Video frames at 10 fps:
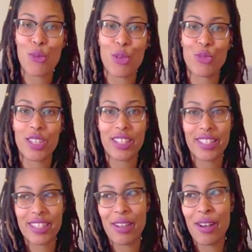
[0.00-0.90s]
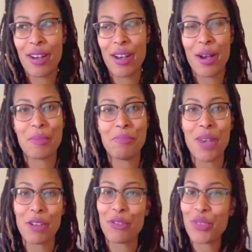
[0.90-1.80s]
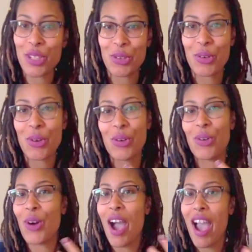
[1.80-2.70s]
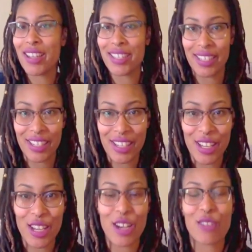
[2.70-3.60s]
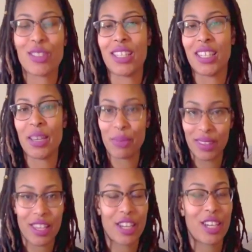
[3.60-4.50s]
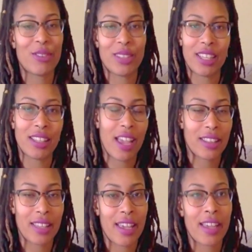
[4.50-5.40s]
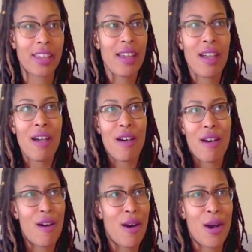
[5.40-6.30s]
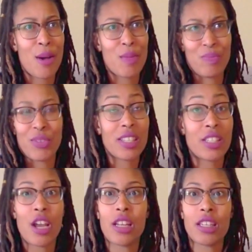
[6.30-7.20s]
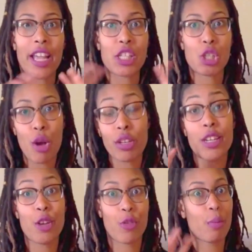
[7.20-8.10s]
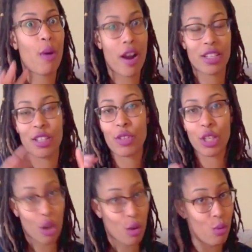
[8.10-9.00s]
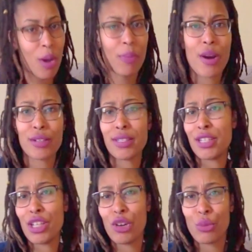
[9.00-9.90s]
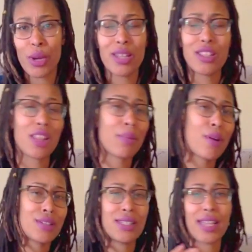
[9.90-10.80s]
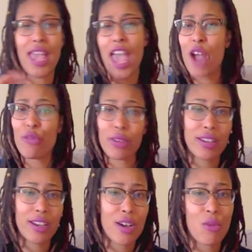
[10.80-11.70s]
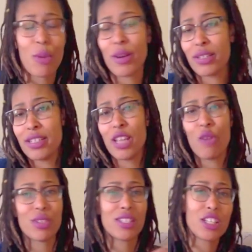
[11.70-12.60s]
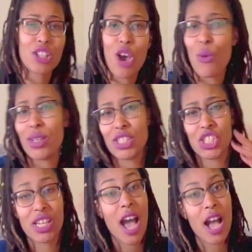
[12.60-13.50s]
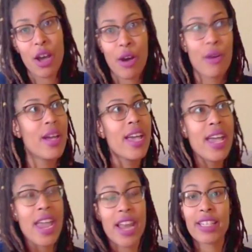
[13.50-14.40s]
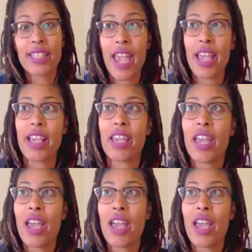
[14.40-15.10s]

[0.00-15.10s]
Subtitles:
with this metaphysical idea of telepathy and everything like that. Because they're like totally in different parts of the globe. One person is in Korea, another person is in Africa, one person in San Francisco, one's in Chicago. And it's like